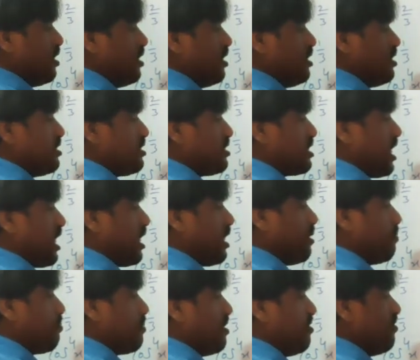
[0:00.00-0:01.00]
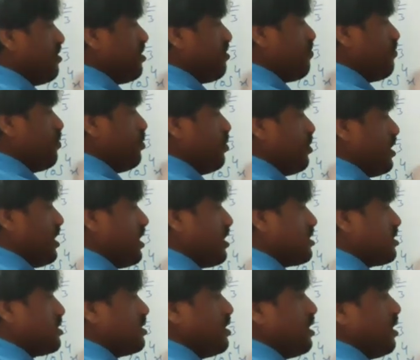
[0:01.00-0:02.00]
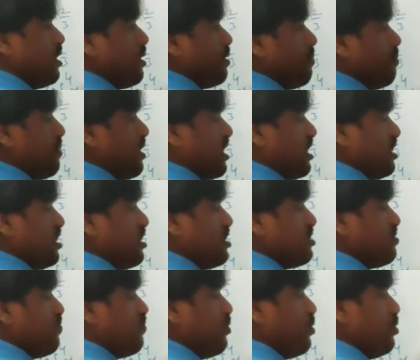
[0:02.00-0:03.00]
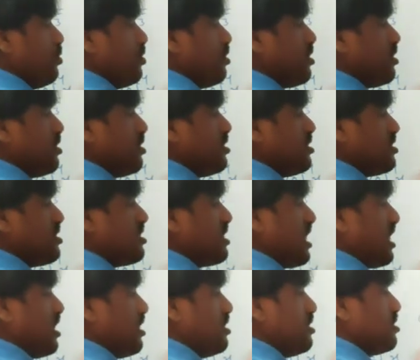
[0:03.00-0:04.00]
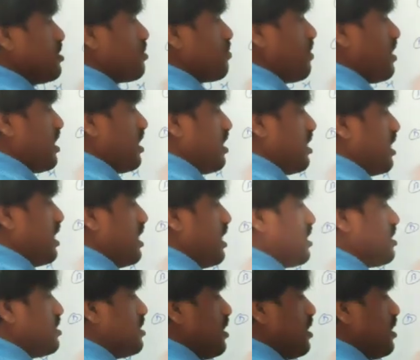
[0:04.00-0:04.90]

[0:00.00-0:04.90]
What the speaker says: sin power 4x minus 4 sin square x